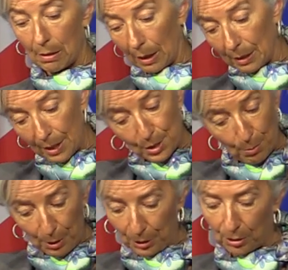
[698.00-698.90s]
unless a
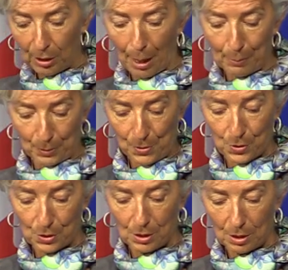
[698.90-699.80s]
miracle
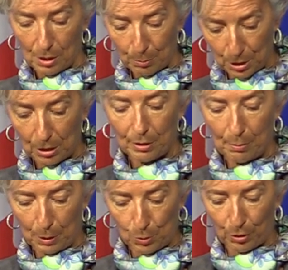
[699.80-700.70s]
happens, particularly
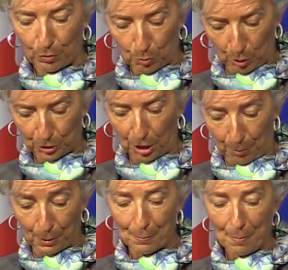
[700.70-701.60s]
because of the World
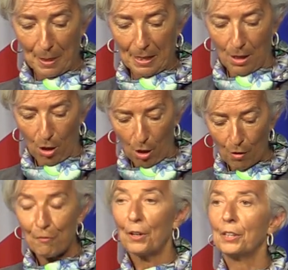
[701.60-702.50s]
Cup, a
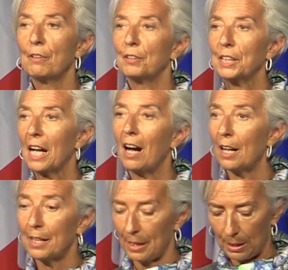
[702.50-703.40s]
very, very
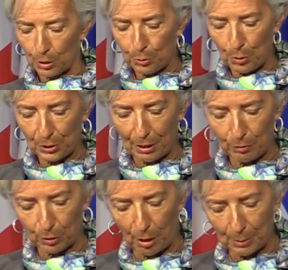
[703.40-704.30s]
high growth
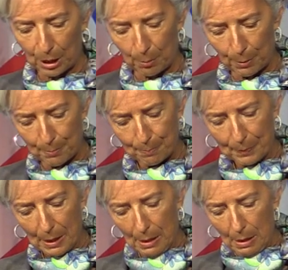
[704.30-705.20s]
level coming up.
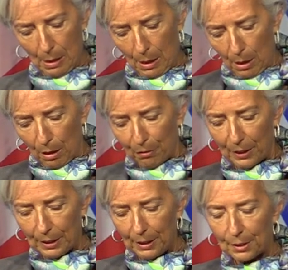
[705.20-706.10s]

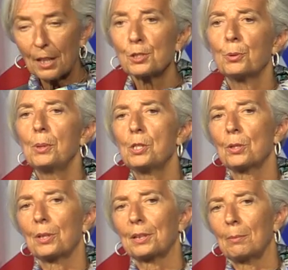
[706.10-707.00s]
Finally, and that's a
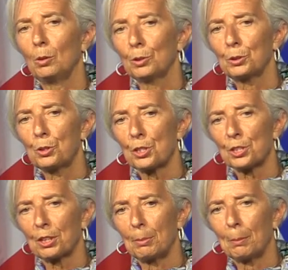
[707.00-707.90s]
region that I'm also
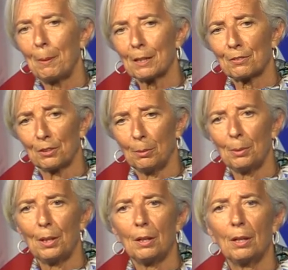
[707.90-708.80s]
just coming back
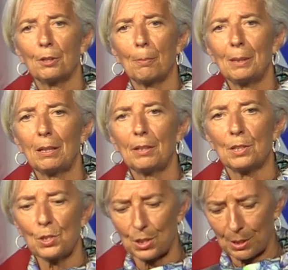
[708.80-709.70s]
from, the Middle
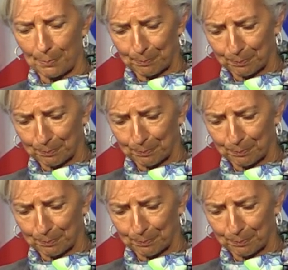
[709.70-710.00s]
East,